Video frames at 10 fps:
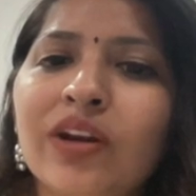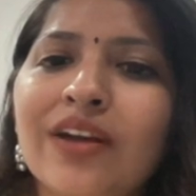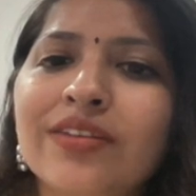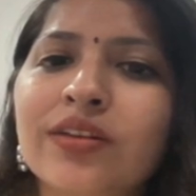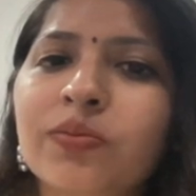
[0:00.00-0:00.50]

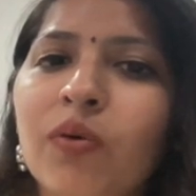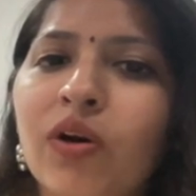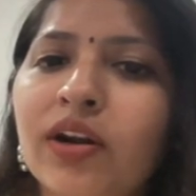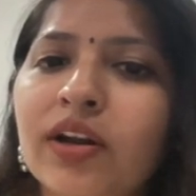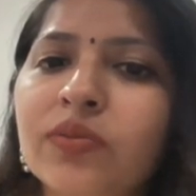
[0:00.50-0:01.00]
dance is
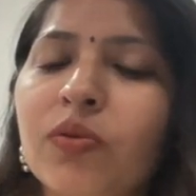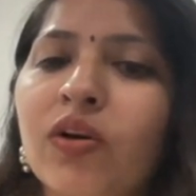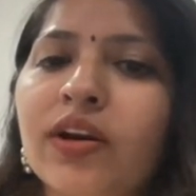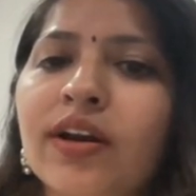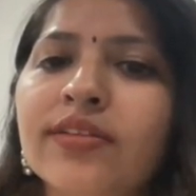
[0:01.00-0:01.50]
ball dance.
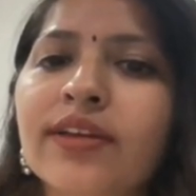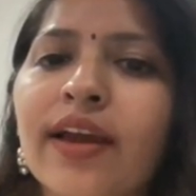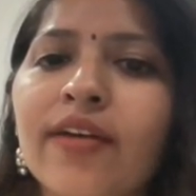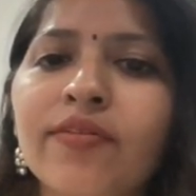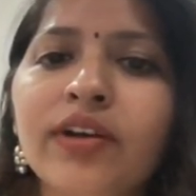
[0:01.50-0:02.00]
Ball dance
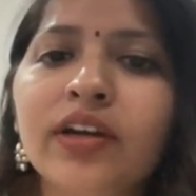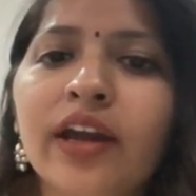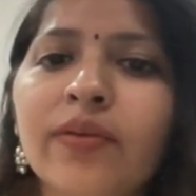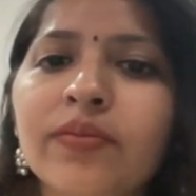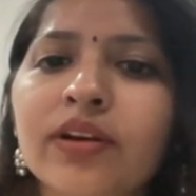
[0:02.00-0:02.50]
every
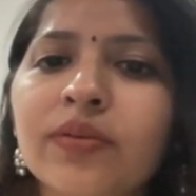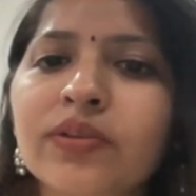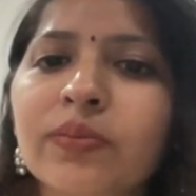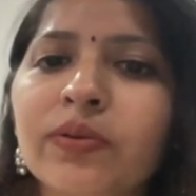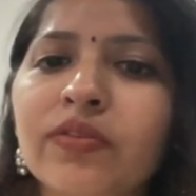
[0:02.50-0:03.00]
time comes
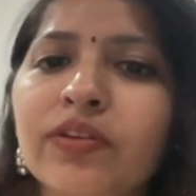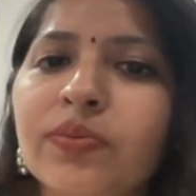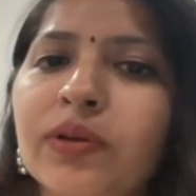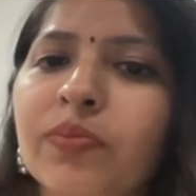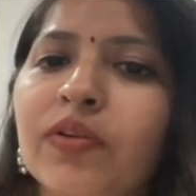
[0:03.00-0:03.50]
in previous
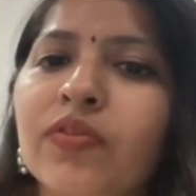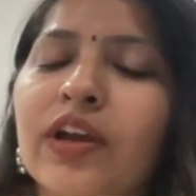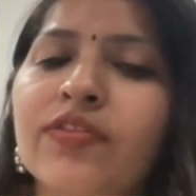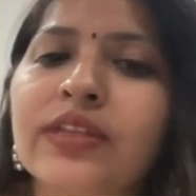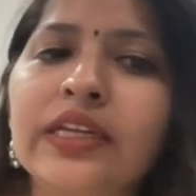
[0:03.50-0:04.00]
paper. We
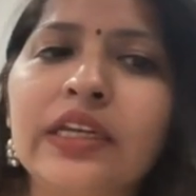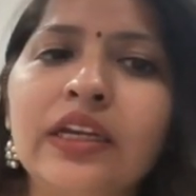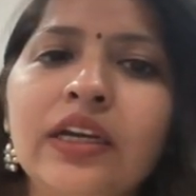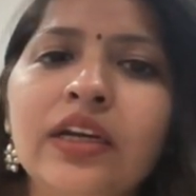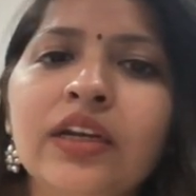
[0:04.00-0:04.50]
have seen
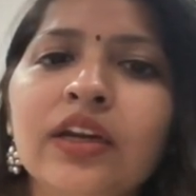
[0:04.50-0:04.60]
it.